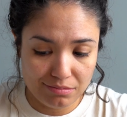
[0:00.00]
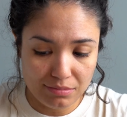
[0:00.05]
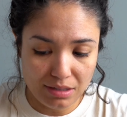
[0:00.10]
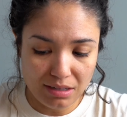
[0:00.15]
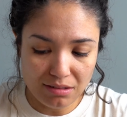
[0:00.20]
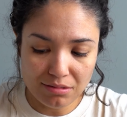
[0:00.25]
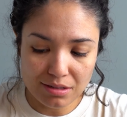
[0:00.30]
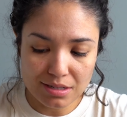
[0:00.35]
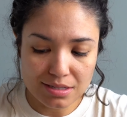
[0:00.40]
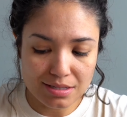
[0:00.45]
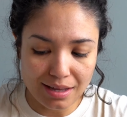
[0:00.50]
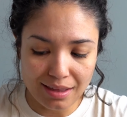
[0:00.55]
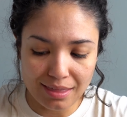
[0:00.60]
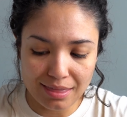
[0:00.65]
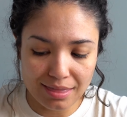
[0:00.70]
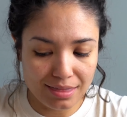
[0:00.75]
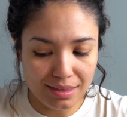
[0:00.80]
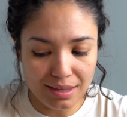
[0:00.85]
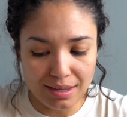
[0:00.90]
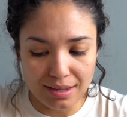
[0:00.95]
I don't want to say
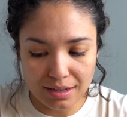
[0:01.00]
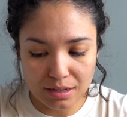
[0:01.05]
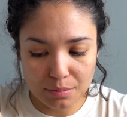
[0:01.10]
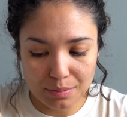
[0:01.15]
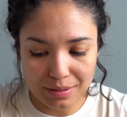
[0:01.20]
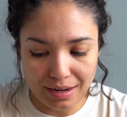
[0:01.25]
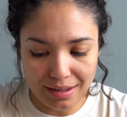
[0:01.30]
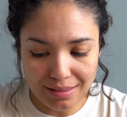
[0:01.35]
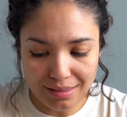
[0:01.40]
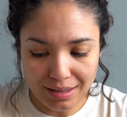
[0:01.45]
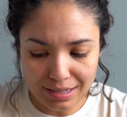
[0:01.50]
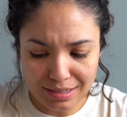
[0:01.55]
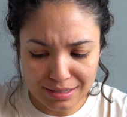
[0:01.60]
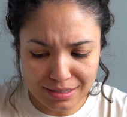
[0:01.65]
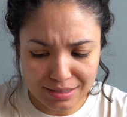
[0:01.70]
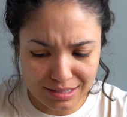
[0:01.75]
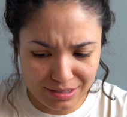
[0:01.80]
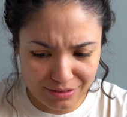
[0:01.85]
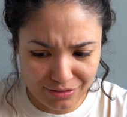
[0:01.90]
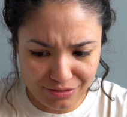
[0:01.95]
thick, but I like
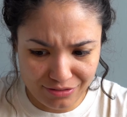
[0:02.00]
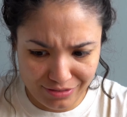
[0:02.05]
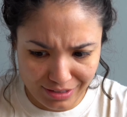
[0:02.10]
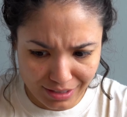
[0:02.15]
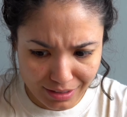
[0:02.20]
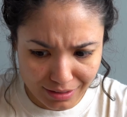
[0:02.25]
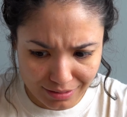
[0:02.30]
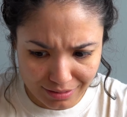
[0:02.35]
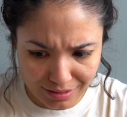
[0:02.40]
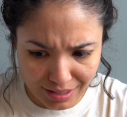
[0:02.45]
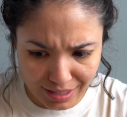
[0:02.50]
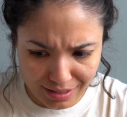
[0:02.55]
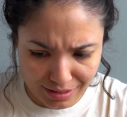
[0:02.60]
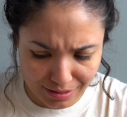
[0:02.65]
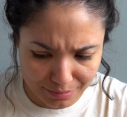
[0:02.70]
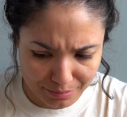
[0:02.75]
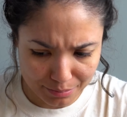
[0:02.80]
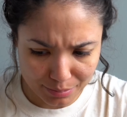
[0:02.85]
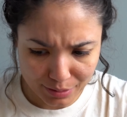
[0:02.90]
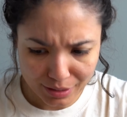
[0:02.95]
to feel like
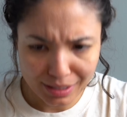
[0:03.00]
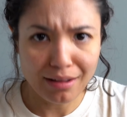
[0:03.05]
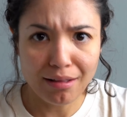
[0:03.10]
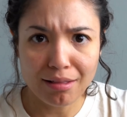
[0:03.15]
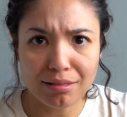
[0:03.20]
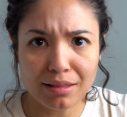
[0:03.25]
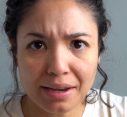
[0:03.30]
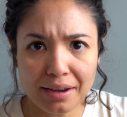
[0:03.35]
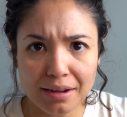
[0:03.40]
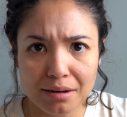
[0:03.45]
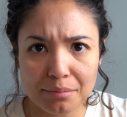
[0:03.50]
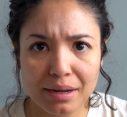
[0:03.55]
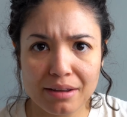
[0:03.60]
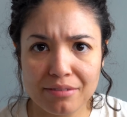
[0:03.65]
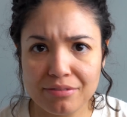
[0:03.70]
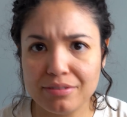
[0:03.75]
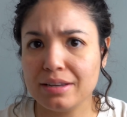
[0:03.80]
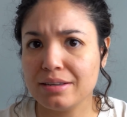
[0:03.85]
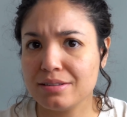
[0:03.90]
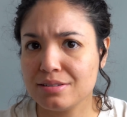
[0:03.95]
I'm putting clay on my
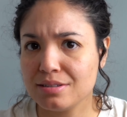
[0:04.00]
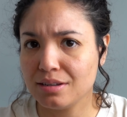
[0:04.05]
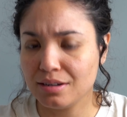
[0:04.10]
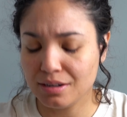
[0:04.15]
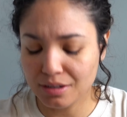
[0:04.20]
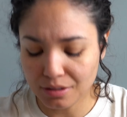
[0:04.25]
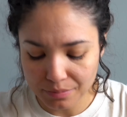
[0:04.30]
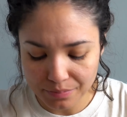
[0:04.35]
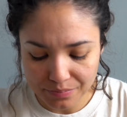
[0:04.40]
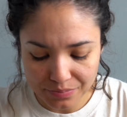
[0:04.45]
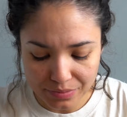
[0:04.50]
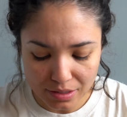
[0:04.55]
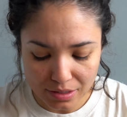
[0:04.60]
face, you know?